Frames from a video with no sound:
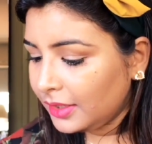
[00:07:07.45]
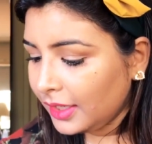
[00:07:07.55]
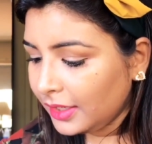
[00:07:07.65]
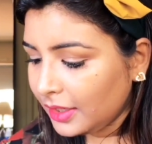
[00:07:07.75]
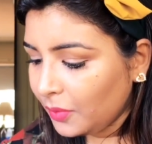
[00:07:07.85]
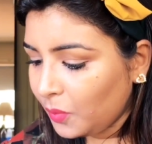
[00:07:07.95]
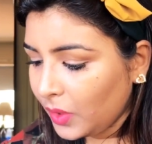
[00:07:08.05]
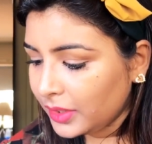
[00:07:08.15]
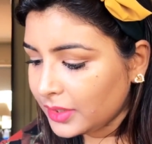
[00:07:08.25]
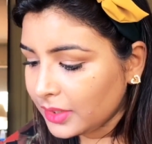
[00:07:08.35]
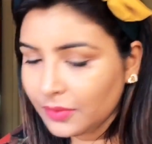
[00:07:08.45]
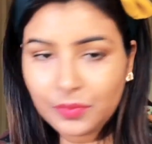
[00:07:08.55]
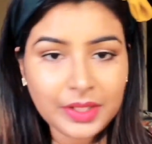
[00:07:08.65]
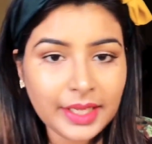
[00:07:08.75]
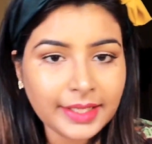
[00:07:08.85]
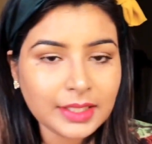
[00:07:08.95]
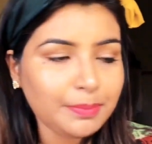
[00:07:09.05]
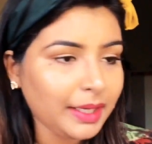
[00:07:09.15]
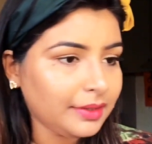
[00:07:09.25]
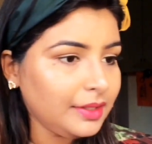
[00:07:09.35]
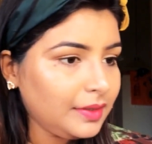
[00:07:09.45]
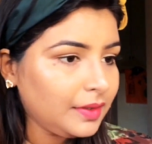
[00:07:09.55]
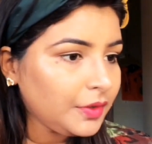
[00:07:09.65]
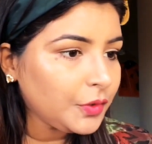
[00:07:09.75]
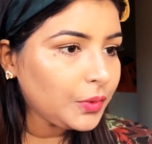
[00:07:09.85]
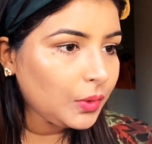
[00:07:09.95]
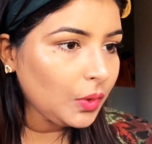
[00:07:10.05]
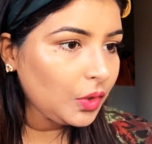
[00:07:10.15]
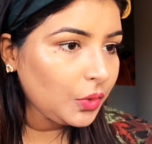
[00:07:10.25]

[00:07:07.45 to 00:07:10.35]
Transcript: than what we expected, the nude look.